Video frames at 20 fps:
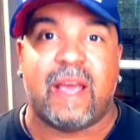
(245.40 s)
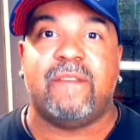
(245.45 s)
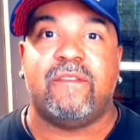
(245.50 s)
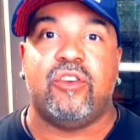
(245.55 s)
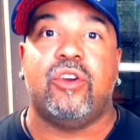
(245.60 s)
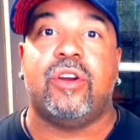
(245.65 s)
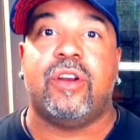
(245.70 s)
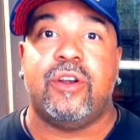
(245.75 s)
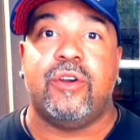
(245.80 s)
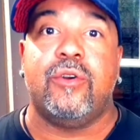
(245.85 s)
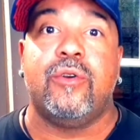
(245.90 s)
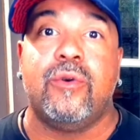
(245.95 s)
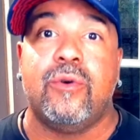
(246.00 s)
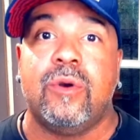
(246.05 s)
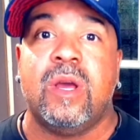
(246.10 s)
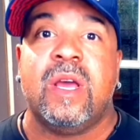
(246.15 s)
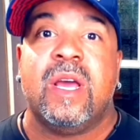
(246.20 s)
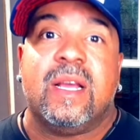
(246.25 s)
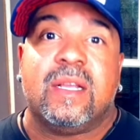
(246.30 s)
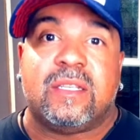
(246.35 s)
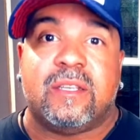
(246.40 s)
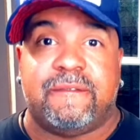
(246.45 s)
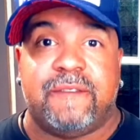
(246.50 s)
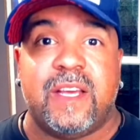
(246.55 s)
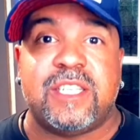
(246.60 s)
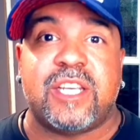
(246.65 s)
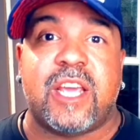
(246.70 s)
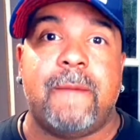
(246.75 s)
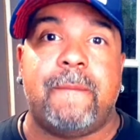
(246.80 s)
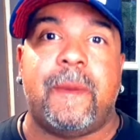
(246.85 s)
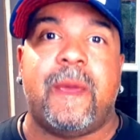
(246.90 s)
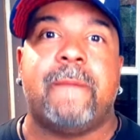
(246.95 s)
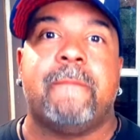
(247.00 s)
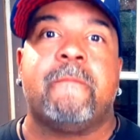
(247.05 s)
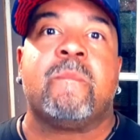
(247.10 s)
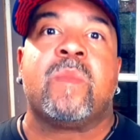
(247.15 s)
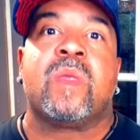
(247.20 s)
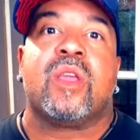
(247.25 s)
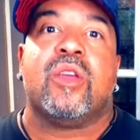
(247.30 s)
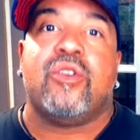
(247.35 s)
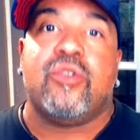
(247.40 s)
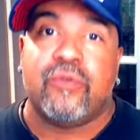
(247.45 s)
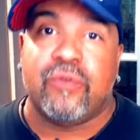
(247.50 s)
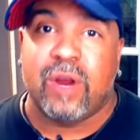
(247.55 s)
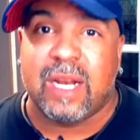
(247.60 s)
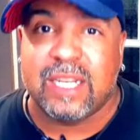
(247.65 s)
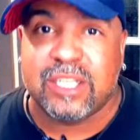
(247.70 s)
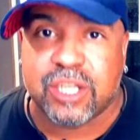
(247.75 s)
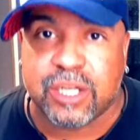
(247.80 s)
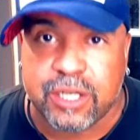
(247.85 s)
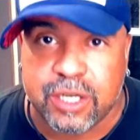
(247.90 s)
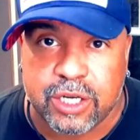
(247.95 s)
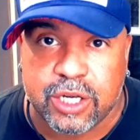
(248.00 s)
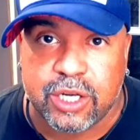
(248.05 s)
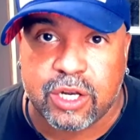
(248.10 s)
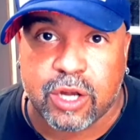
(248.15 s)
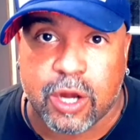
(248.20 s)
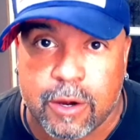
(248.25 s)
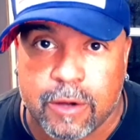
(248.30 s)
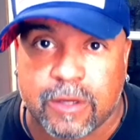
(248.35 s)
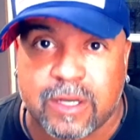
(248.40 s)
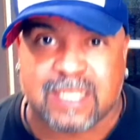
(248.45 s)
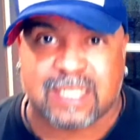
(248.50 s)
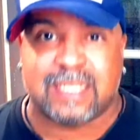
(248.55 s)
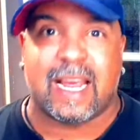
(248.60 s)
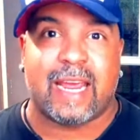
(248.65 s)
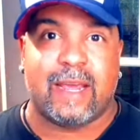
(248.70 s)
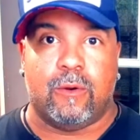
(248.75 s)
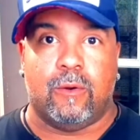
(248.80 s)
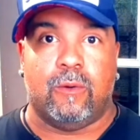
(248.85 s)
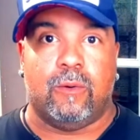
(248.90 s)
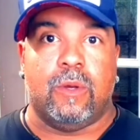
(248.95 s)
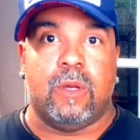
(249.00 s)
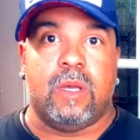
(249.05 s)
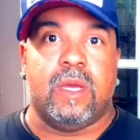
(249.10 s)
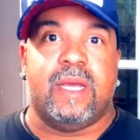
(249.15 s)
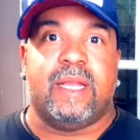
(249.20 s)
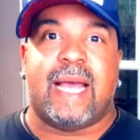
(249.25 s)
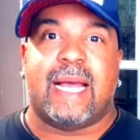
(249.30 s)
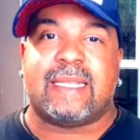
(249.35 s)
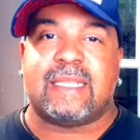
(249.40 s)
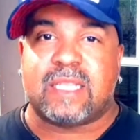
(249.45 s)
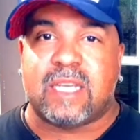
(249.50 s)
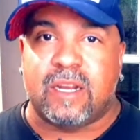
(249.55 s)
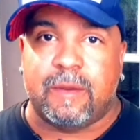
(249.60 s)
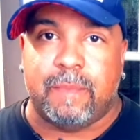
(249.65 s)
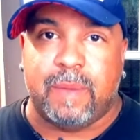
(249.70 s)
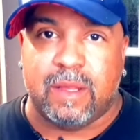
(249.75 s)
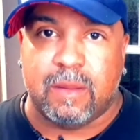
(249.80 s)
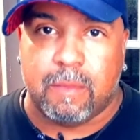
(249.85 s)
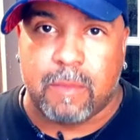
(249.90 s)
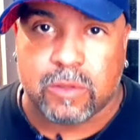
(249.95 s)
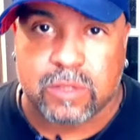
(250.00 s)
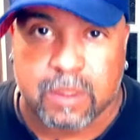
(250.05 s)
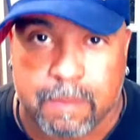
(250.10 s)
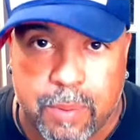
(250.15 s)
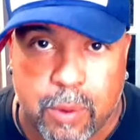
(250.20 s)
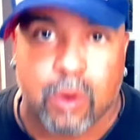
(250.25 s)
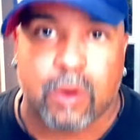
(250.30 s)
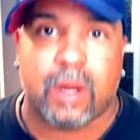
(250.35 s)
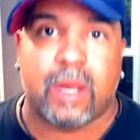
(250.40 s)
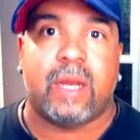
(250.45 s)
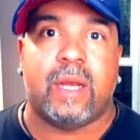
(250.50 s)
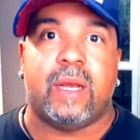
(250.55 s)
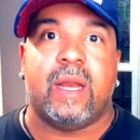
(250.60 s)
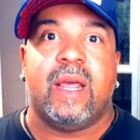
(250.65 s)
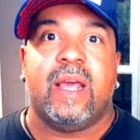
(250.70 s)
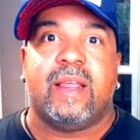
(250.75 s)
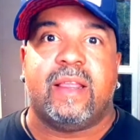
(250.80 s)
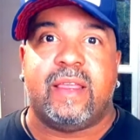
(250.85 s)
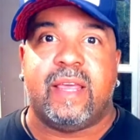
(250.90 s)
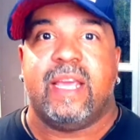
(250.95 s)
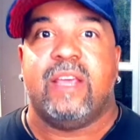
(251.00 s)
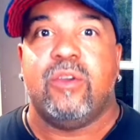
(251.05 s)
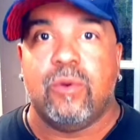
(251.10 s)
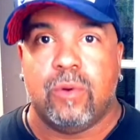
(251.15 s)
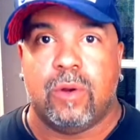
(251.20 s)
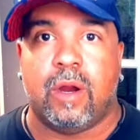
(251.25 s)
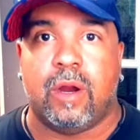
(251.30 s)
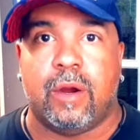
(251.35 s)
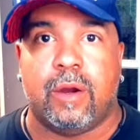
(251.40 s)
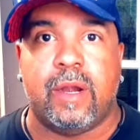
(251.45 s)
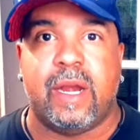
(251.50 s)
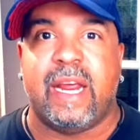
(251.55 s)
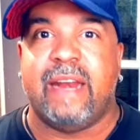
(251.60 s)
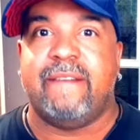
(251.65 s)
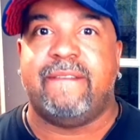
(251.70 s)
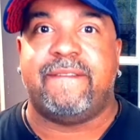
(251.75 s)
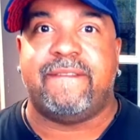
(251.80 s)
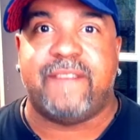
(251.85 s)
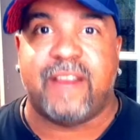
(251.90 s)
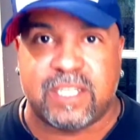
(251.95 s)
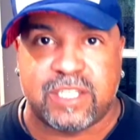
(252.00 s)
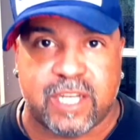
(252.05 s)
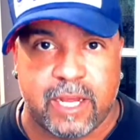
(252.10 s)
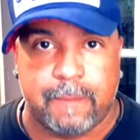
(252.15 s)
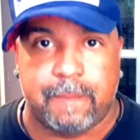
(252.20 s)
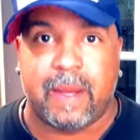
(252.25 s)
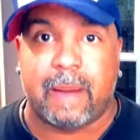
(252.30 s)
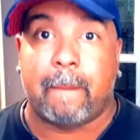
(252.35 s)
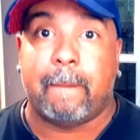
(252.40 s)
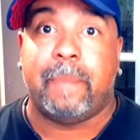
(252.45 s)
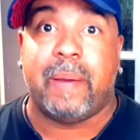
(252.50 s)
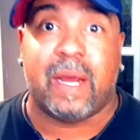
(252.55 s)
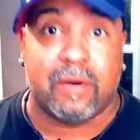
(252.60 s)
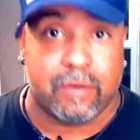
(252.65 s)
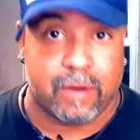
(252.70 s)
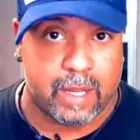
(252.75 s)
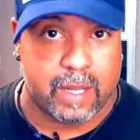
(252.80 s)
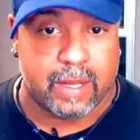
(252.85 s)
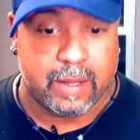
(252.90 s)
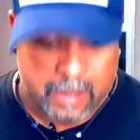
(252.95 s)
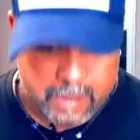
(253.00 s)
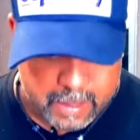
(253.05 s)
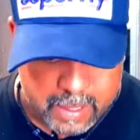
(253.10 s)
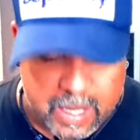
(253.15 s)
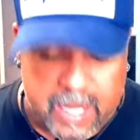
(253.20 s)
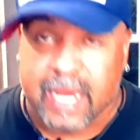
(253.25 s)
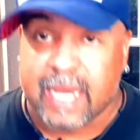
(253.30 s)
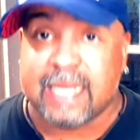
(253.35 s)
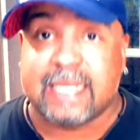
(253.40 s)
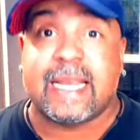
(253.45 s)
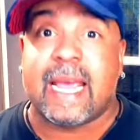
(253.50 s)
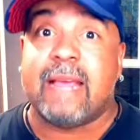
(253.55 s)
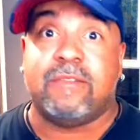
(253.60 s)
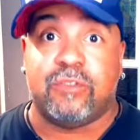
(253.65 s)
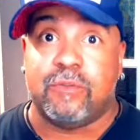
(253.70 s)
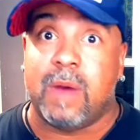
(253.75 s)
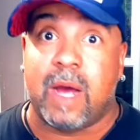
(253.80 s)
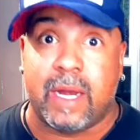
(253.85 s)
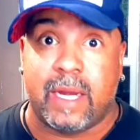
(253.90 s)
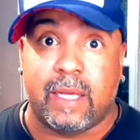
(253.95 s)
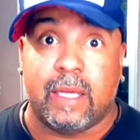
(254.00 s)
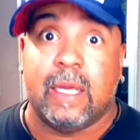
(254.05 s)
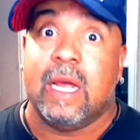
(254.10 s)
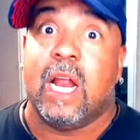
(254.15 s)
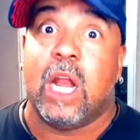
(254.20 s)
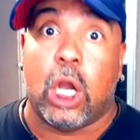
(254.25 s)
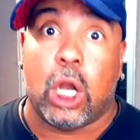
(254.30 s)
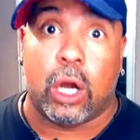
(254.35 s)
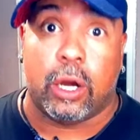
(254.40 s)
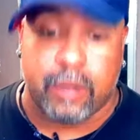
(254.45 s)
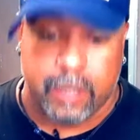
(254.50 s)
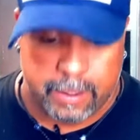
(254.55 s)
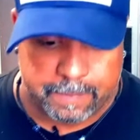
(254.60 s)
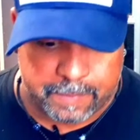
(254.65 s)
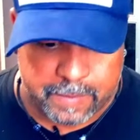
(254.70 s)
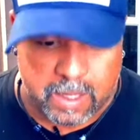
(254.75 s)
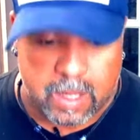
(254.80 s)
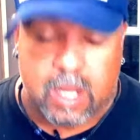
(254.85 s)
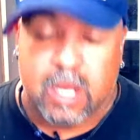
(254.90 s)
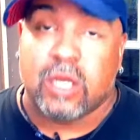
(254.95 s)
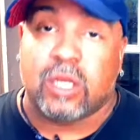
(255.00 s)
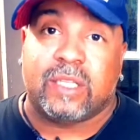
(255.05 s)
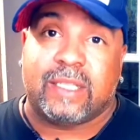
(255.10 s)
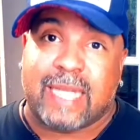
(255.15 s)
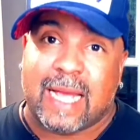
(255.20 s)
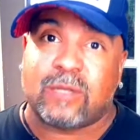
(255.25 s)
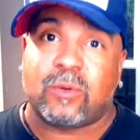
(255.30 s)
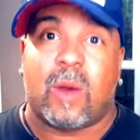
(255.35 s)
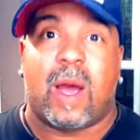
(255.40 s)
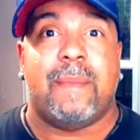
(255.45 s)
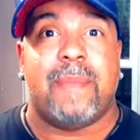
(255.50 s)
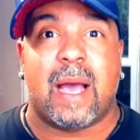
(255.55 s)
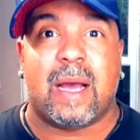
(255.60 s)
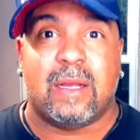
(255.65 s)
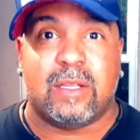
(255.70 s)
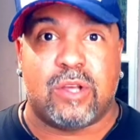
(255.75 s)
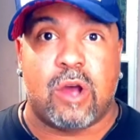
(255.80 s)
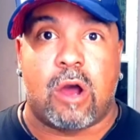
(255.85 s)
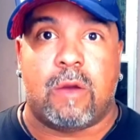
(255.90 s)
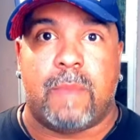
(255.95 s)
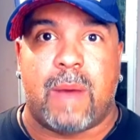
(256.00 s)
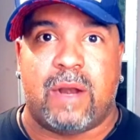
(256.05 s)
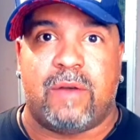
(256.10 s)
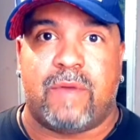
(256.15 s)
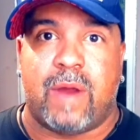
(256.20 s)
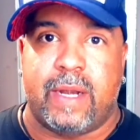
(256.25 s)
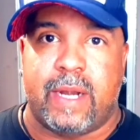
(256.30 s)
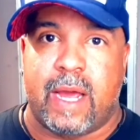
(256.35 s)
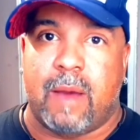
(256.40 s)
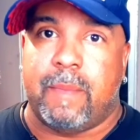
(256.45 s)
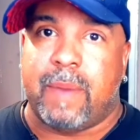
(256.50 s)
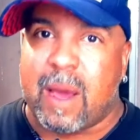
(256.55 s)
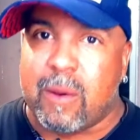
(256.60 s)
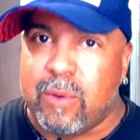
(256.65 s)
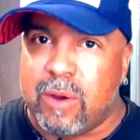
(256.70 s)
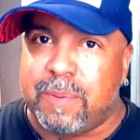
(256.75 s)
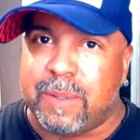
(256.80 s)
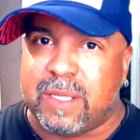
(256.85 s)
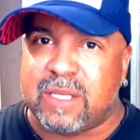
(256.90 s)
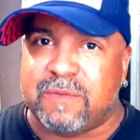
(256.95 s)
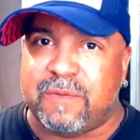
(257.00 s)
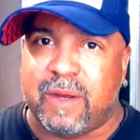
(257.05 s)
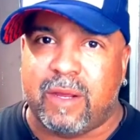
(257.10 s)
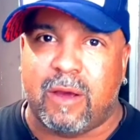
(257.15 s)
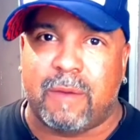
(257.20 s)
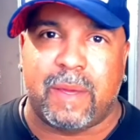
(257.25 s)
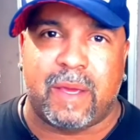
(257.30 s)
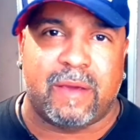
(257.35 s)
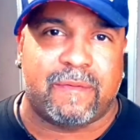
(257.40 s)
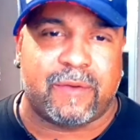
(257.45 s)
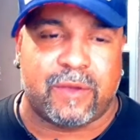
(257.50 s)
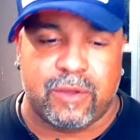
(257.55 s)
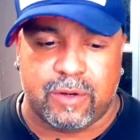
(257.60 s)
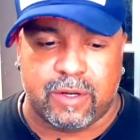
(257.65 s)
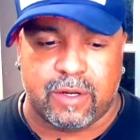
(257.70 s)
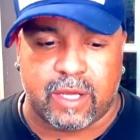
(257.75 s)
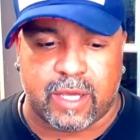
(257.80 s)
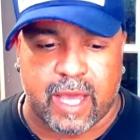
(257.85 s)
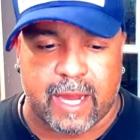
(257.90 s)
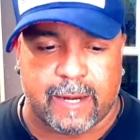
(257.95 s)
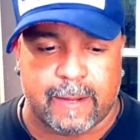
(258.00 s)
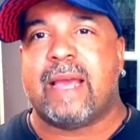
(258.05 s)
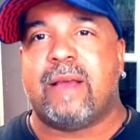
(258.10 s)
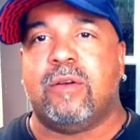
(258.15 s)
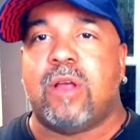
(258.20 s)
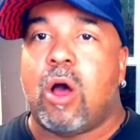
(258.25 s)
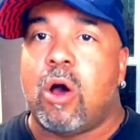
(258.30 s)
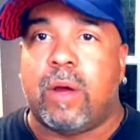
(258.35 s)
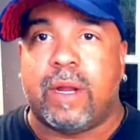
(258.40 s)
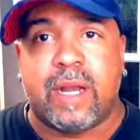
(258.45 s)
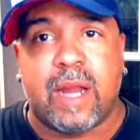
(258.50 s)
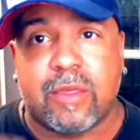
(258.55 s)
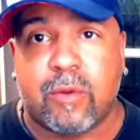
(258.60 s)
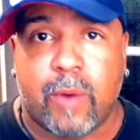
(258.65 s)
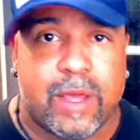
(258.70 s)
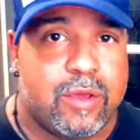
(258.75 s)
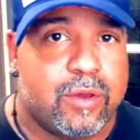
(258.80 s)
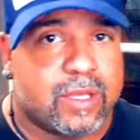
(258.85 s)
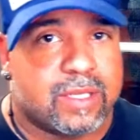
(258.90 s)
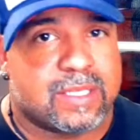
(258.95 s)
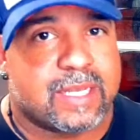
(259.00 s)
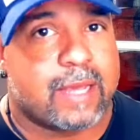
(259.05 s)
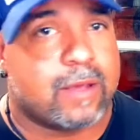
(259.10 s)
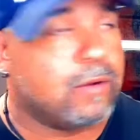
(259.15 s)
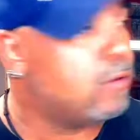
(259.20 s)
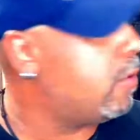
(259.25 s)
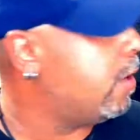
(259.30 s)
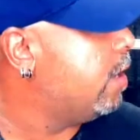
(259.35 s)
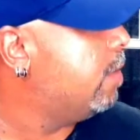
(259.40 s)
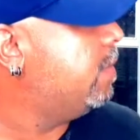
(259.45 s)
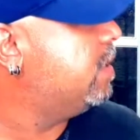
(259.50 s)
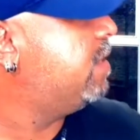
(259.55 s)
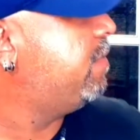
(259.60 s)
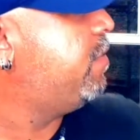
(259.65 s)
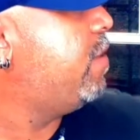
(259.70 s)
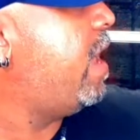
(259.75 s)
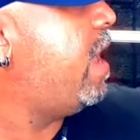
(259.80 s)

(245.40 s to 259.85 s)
that if you're new to fish keeping, you really should learn the cycle. That's going to be the most important thing you learn in fish keeping, period. It saves you money. Learn it. That's why I'm not going to talk about it right now. But I will put this video up here for you to look at it. Oh, another way you can cycle aquarium is if you